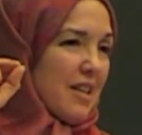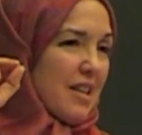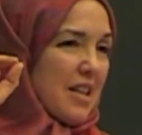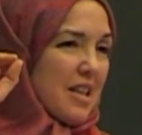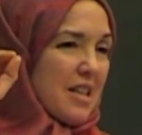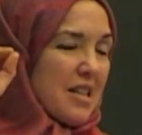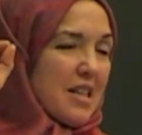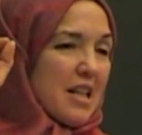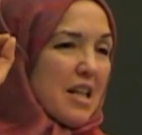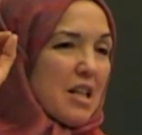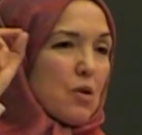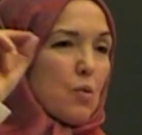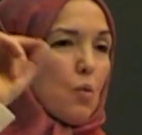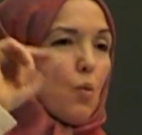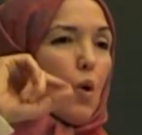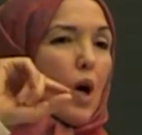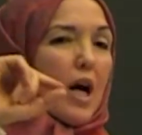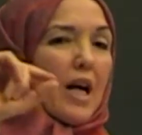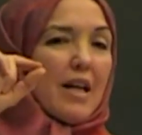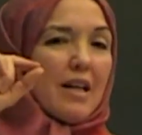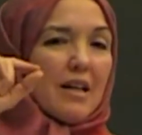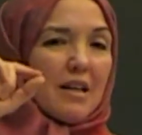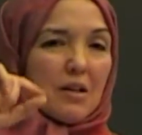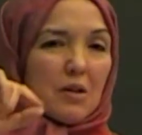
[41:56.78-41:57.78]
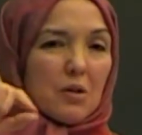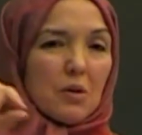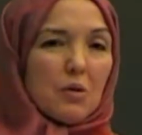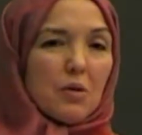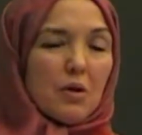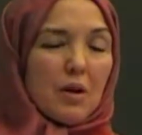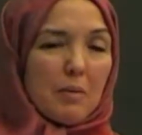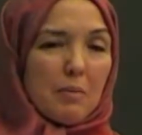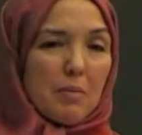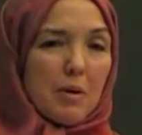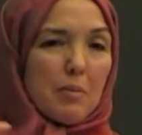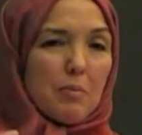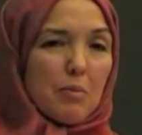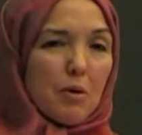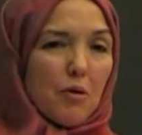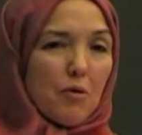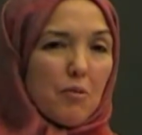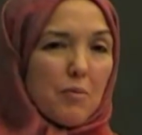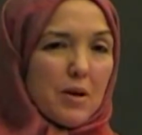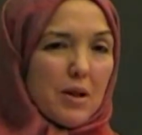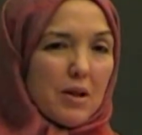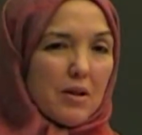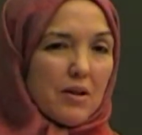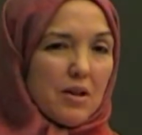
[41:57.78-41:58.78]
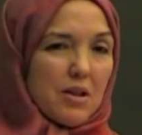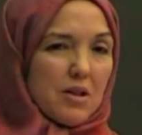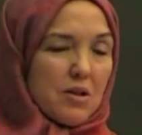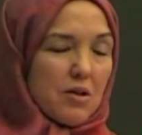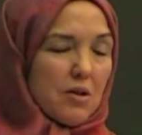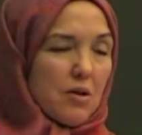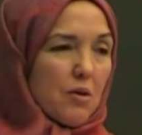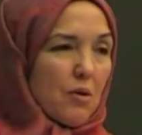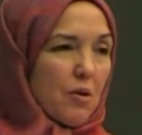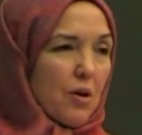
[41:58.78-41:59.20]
it says white, including people of Middle Eastern